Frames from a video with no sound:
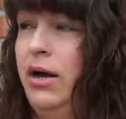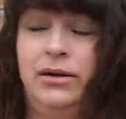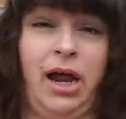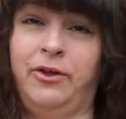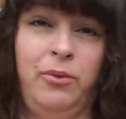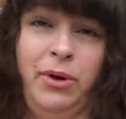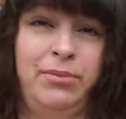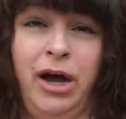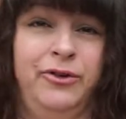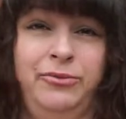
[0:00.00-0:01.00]
Neither one
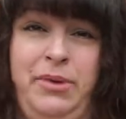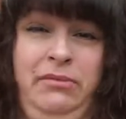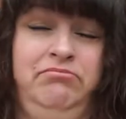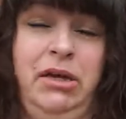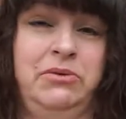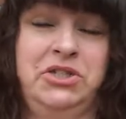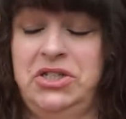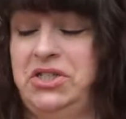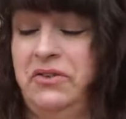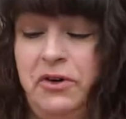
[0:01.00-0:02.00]
bothered me. It was
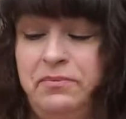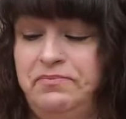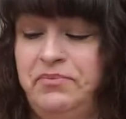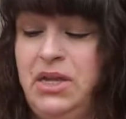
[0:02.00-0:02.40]
just different.